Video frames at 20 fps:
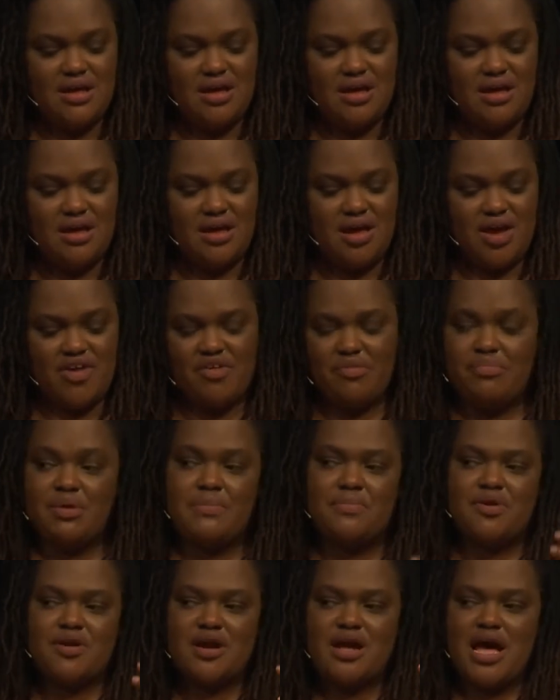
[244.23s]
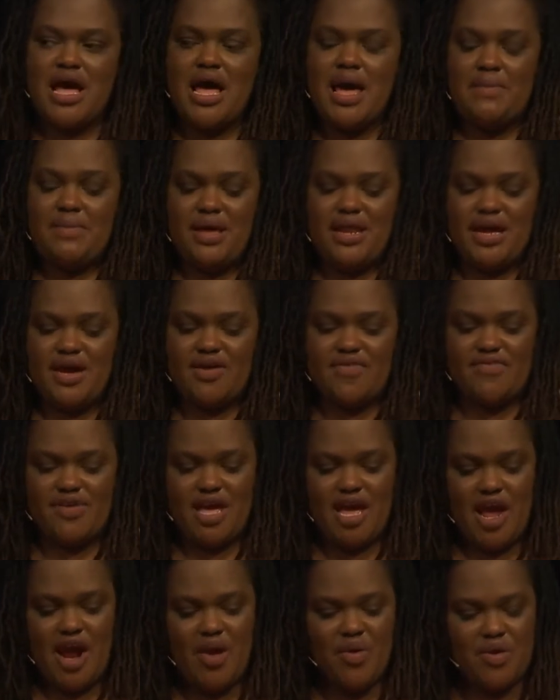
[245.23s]
I remember coming out of
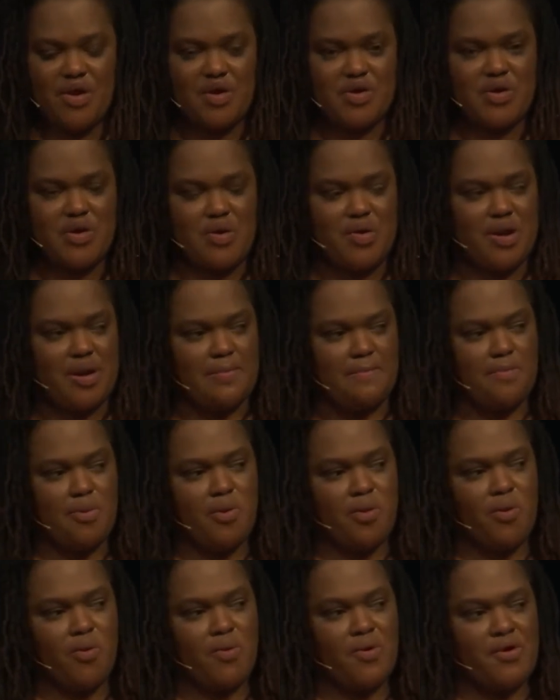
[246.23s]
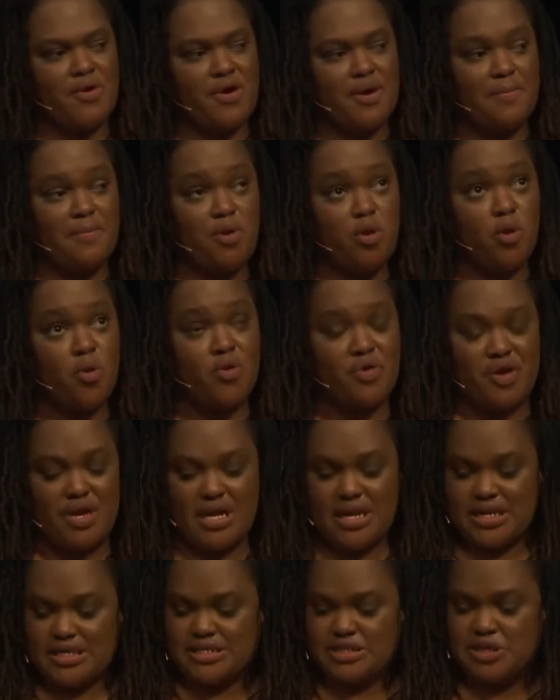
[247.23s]
character and
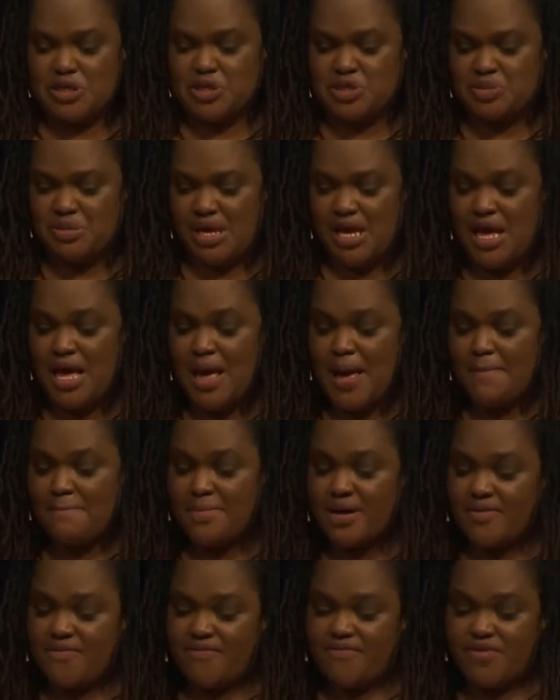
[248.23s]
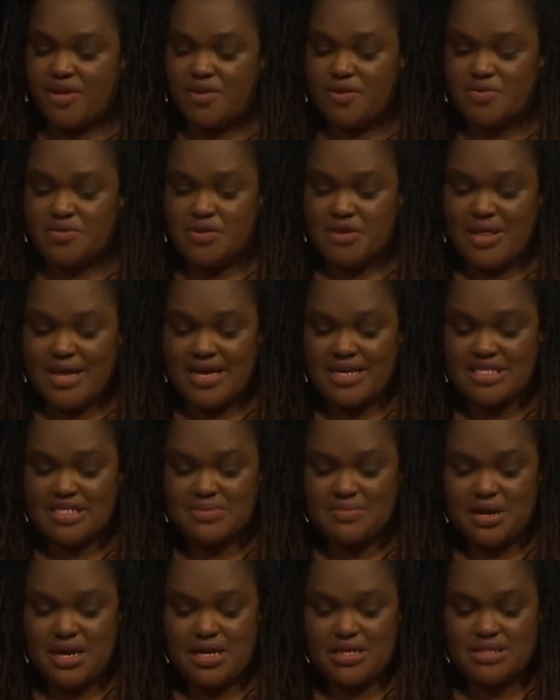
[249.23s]
imploring, my fellow
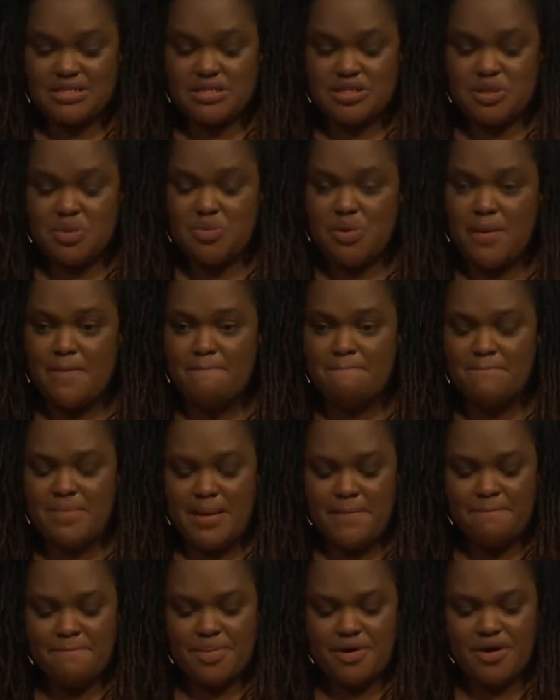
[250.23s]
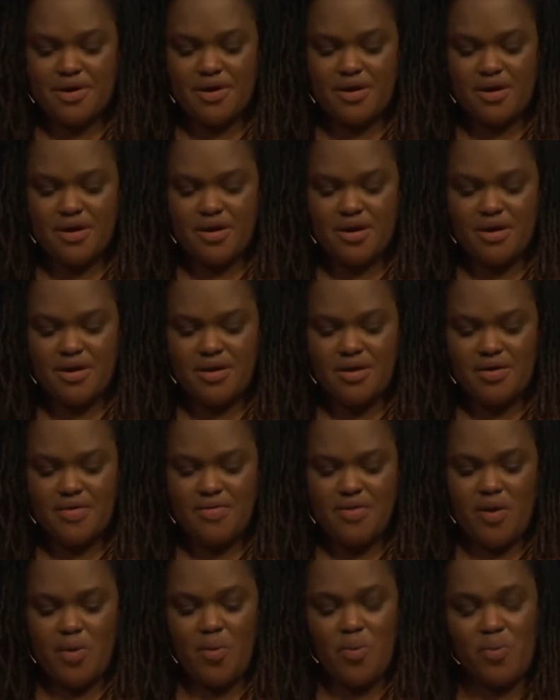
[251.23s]
classmates to remember
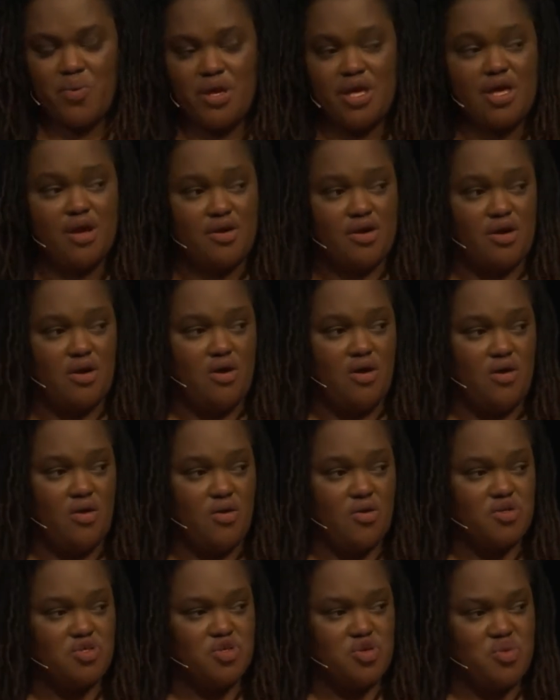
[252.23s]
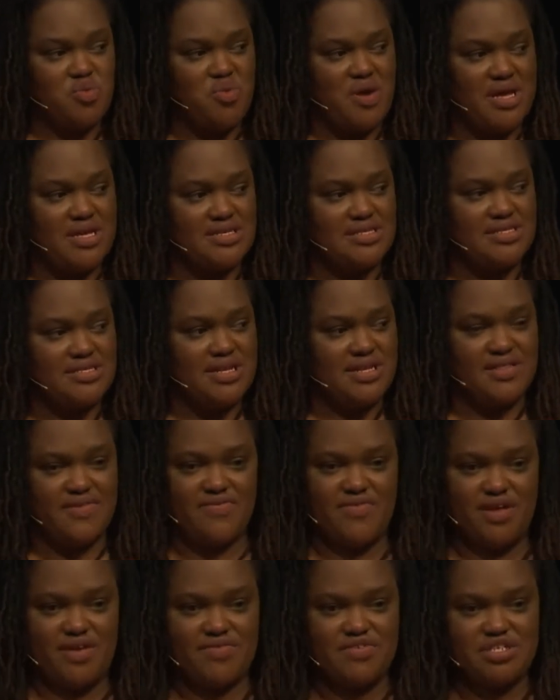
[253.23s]
that we are called to rest at the
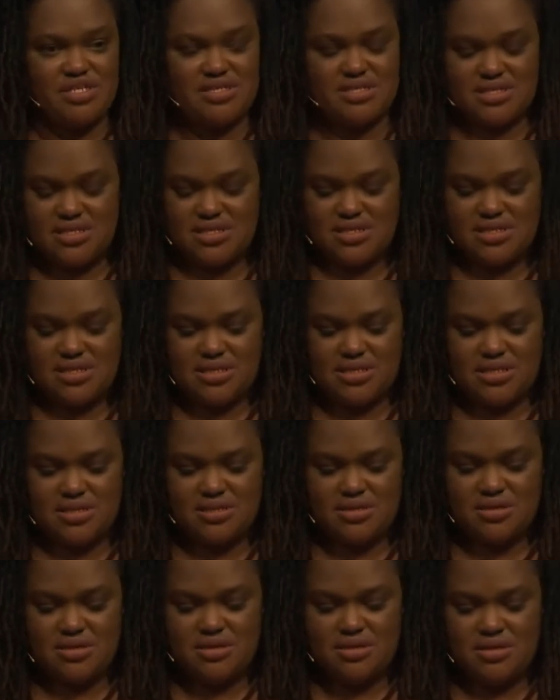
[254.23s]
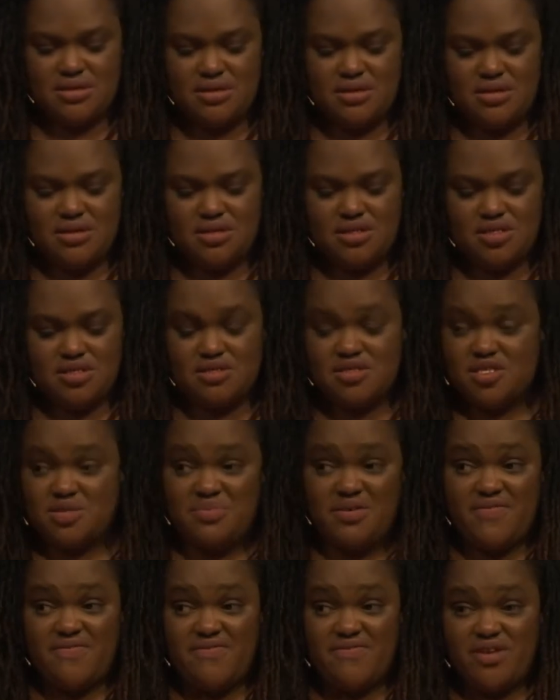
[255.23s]
feet of Jesus, to
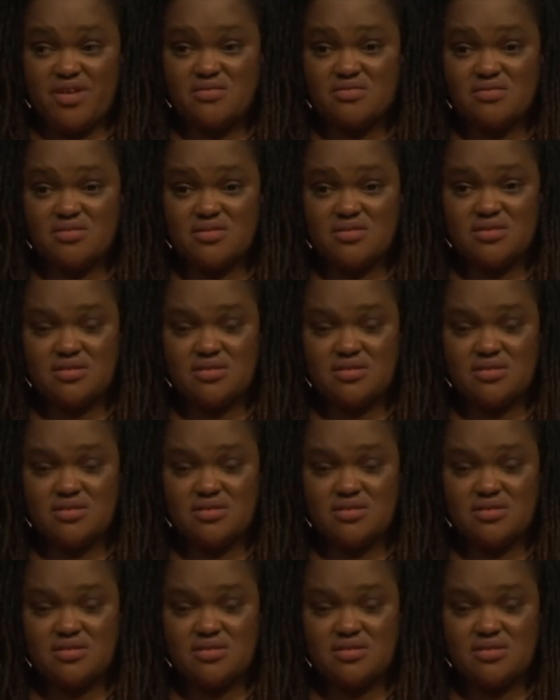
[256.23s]
be filled.